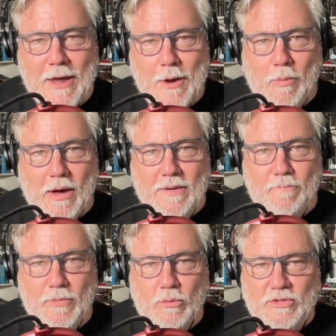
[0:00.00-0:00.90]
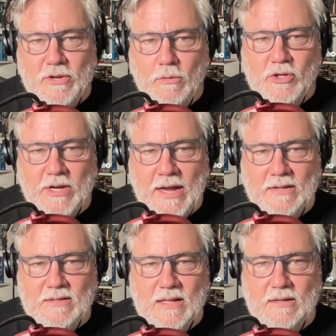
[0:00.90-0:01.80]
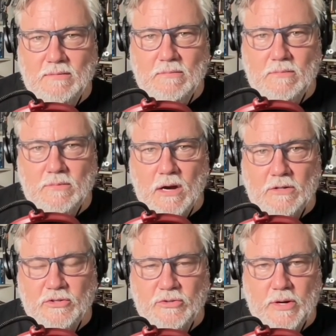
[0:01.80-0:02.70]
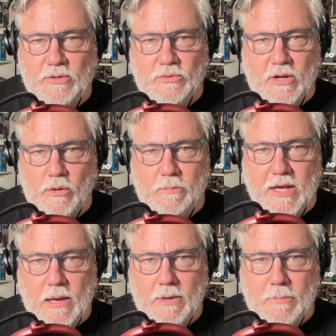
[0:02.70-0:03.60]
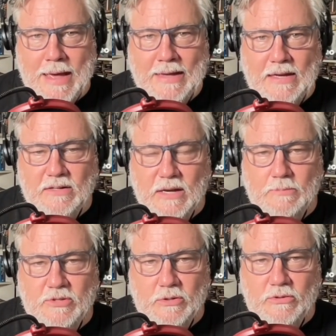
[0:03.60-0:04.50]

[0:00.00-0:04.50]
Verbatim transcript: but there was no chance that Doctor Strange was going to be coming back anytime soon,